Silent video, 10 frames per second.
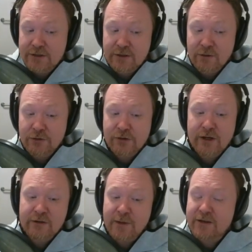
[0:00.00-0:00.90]
in all
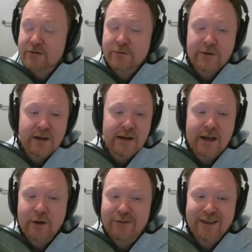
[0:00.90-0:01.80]
trades, master of none,
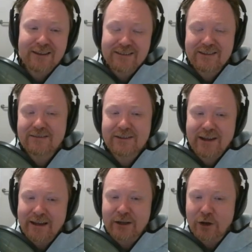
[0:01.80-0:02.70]
however that
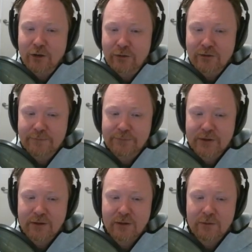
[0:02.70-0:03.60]
saying goes.
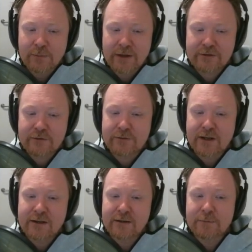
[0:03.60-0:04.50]
Master of
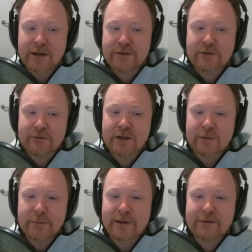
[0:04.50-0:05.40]
none, master of
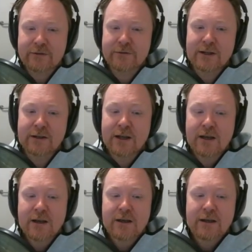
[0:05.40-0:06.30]
none, master of none.
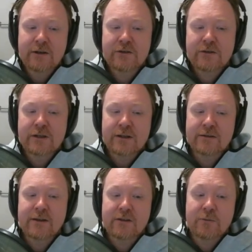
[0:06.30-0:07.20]
Industry does like